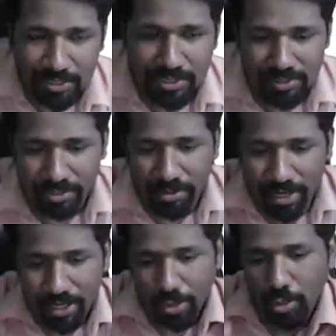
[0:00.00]
This I am
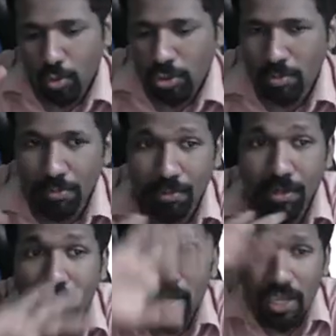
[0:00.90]
telling to those people,
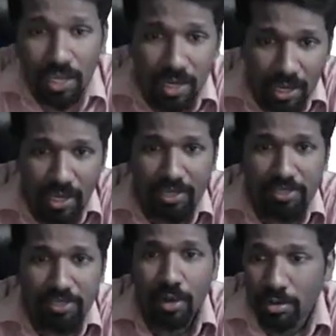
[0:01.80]
in case
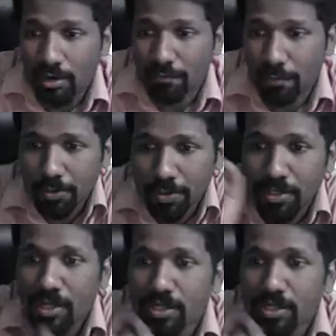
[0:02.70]
you have confusion,